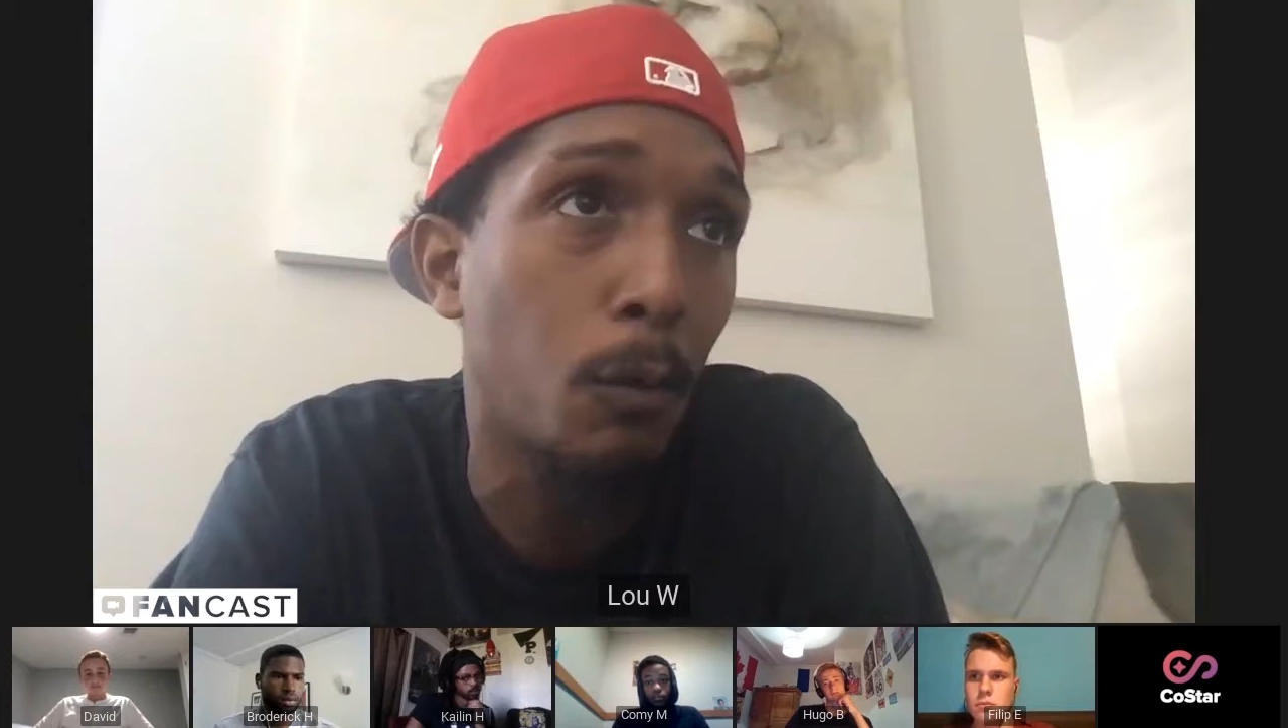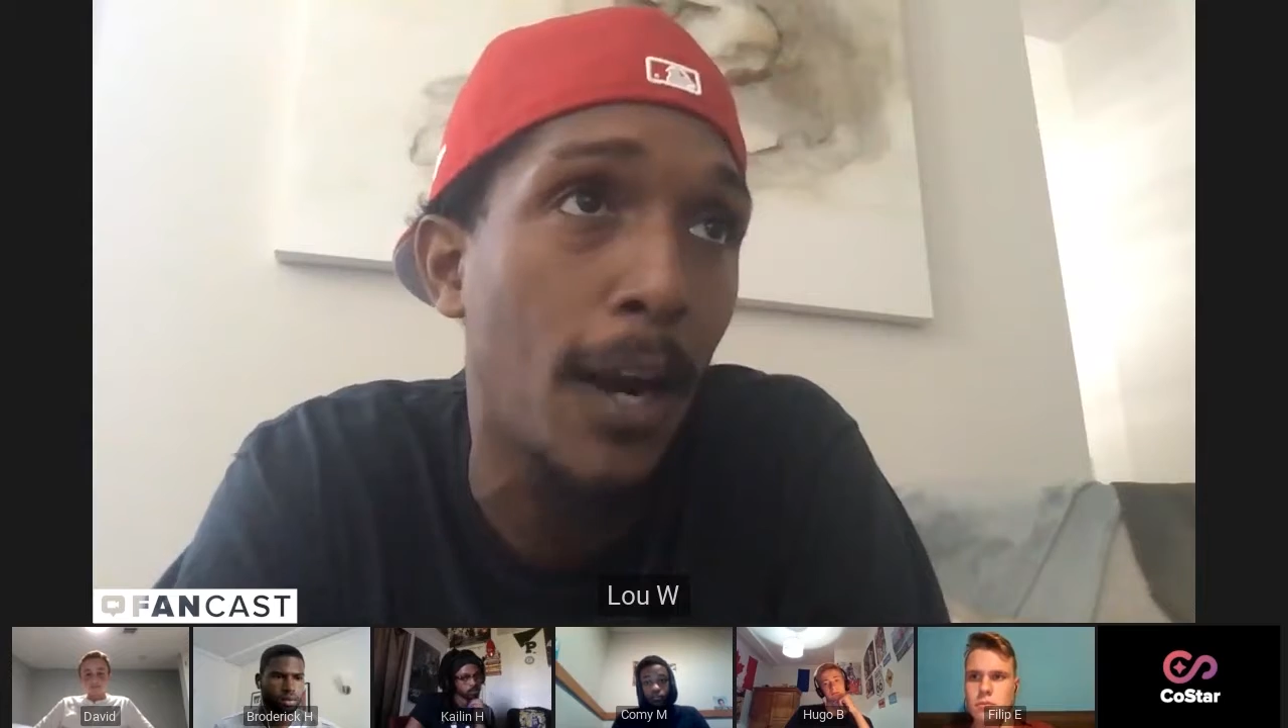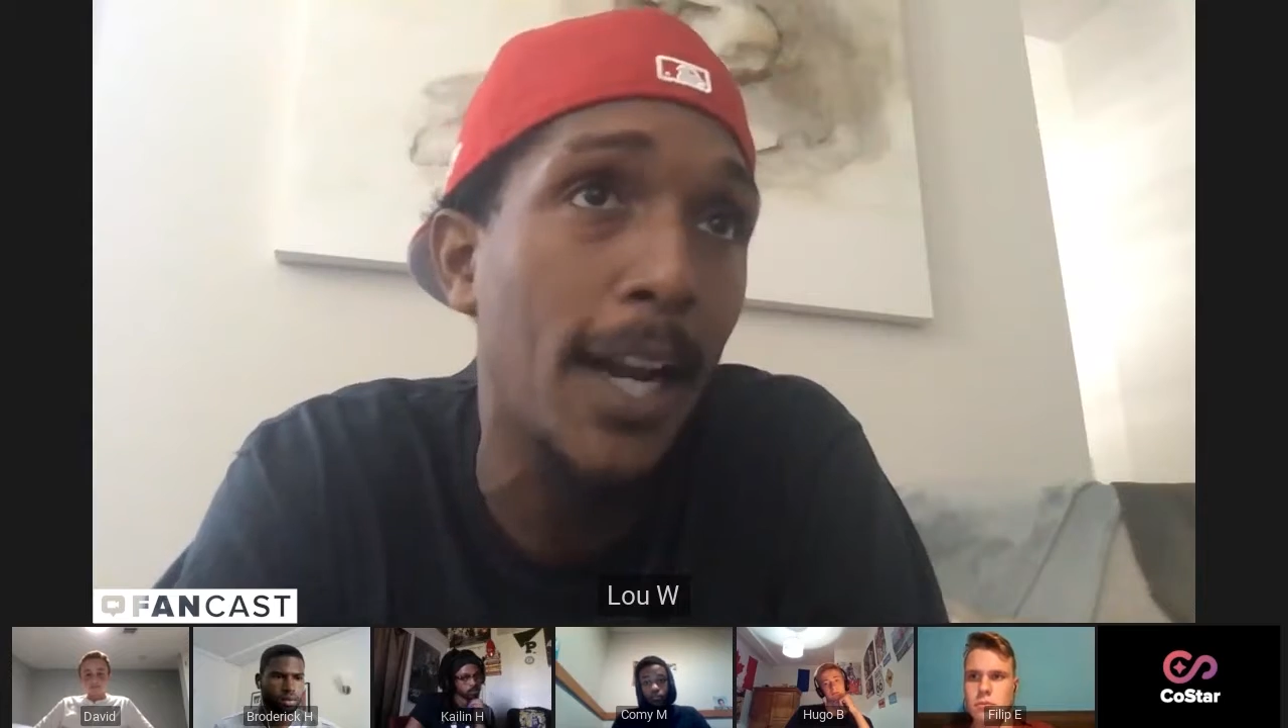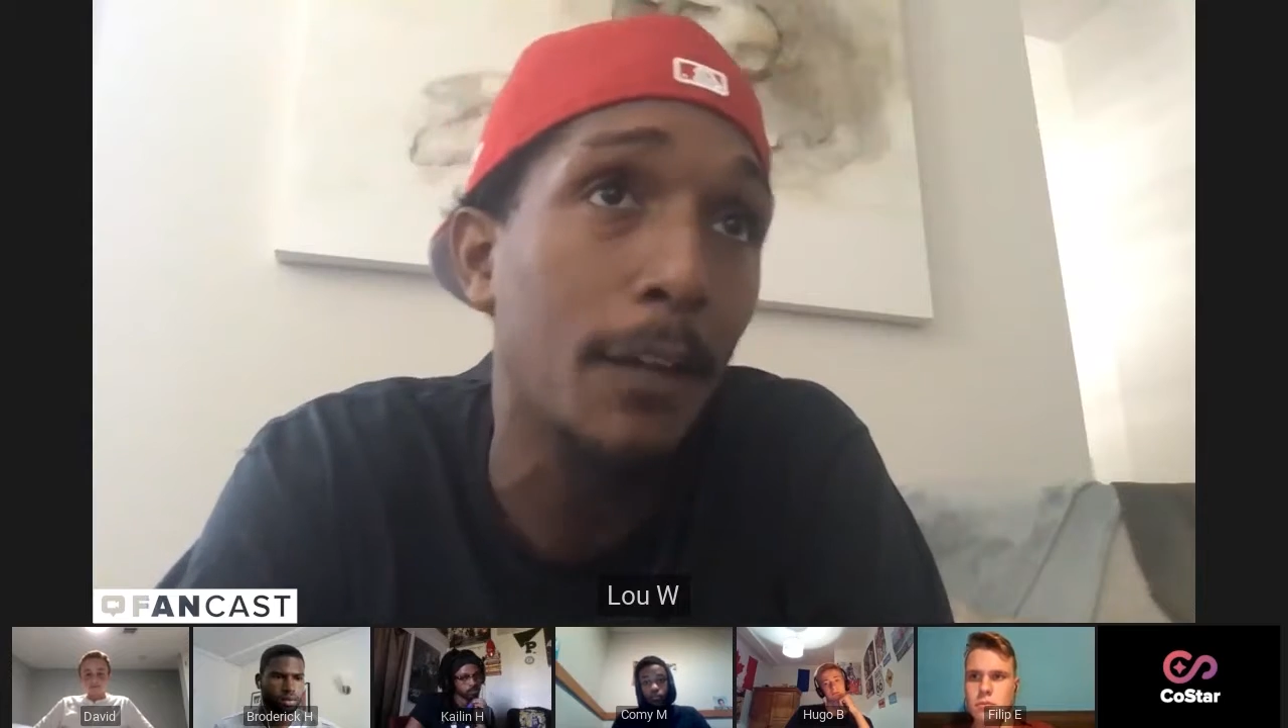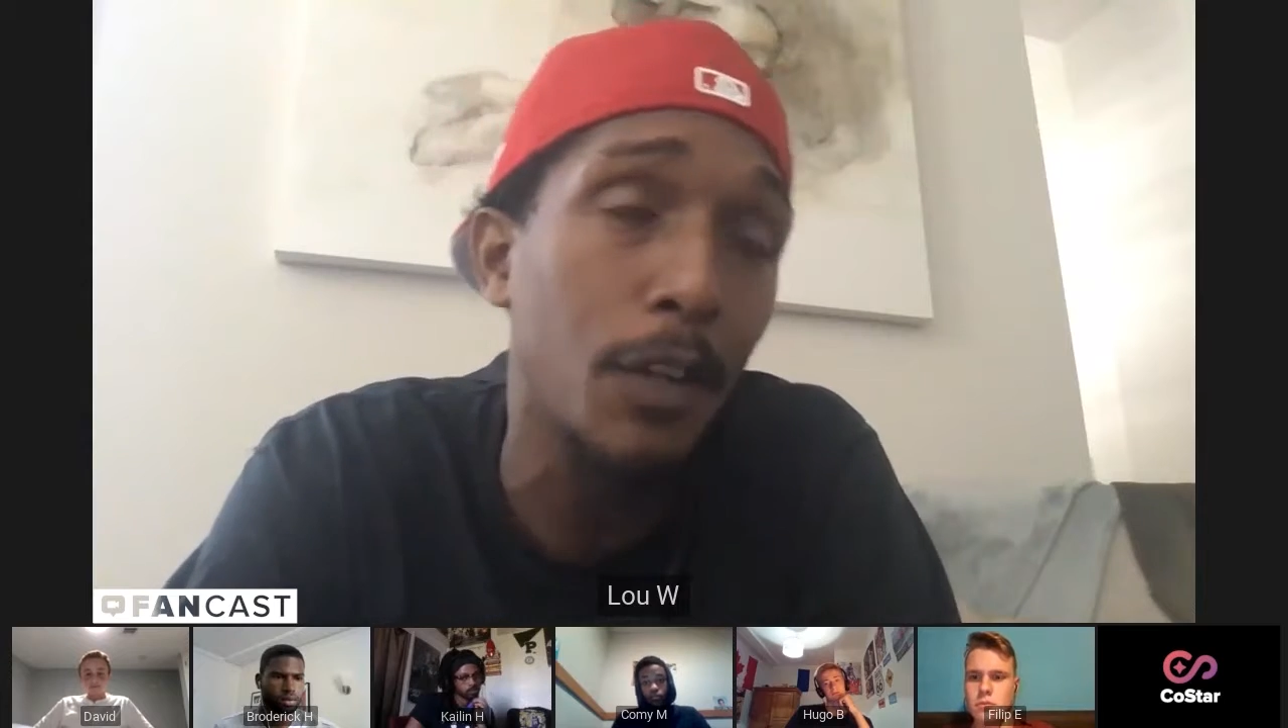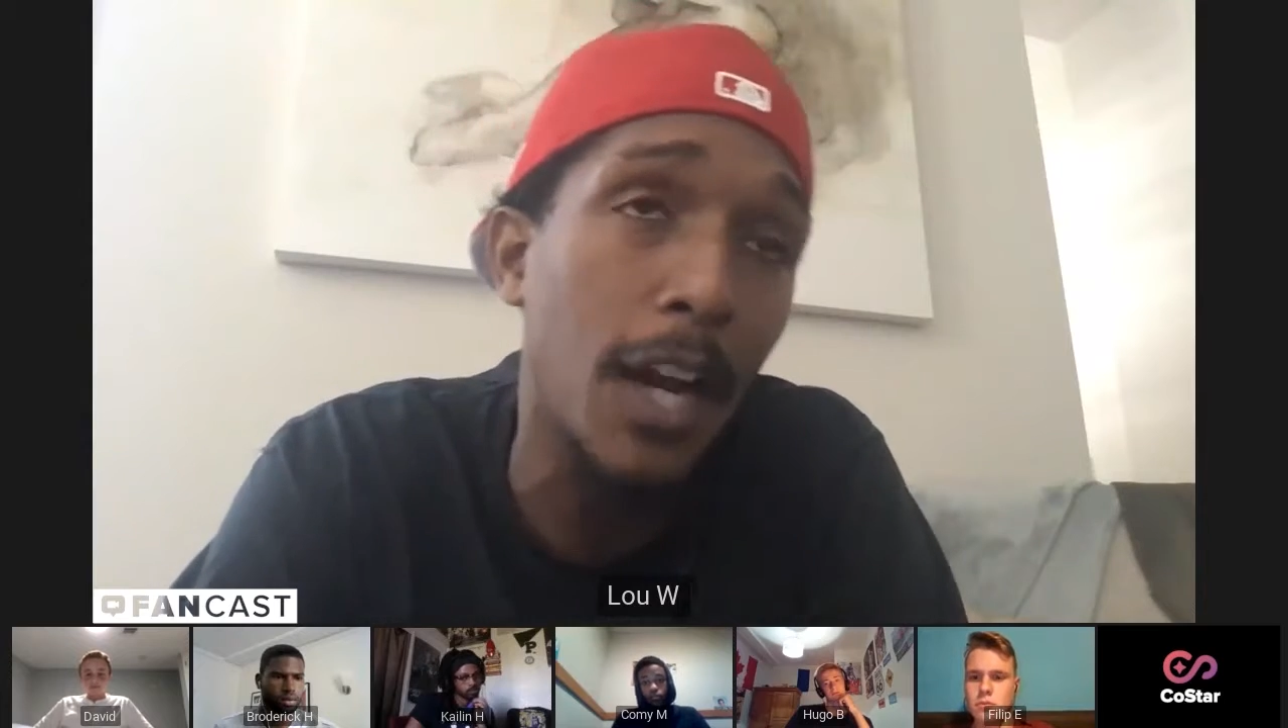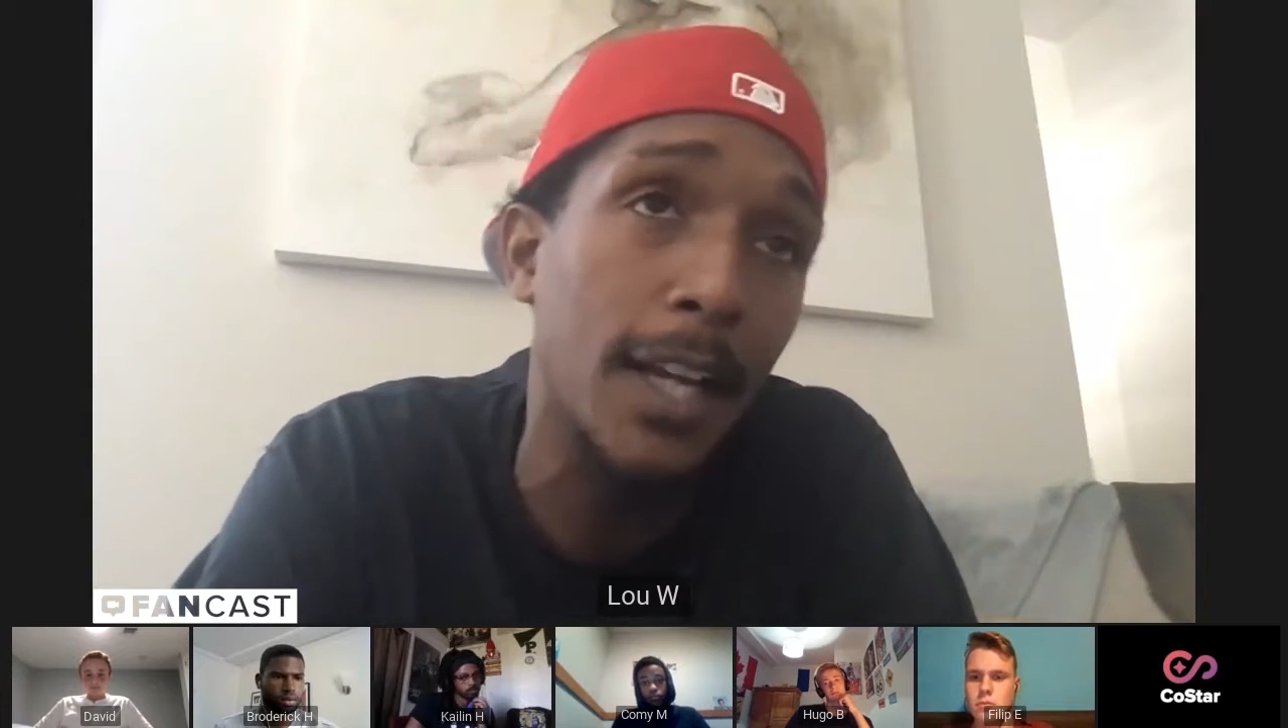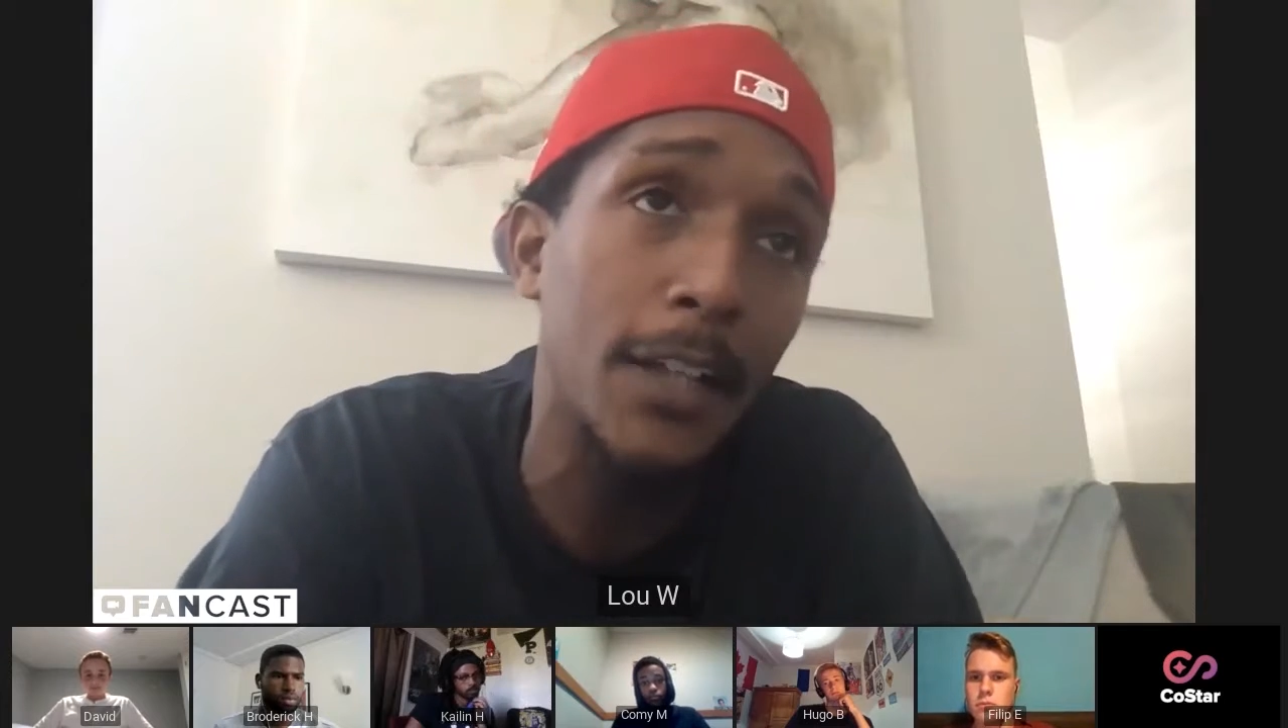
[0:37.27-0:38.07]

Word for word: right after